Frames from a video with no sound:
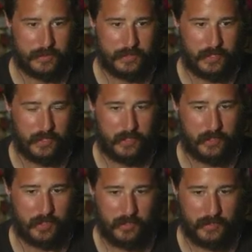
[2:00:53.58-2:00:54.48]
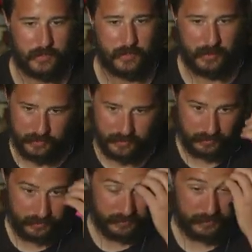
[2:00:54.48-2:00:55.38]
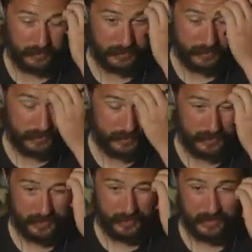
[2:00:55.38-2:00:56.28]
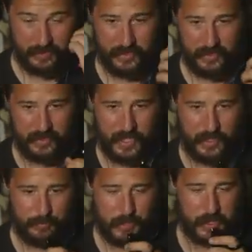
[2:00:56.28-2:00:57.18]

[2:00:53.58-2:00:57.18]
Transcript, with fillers: on our college choices. That's pretty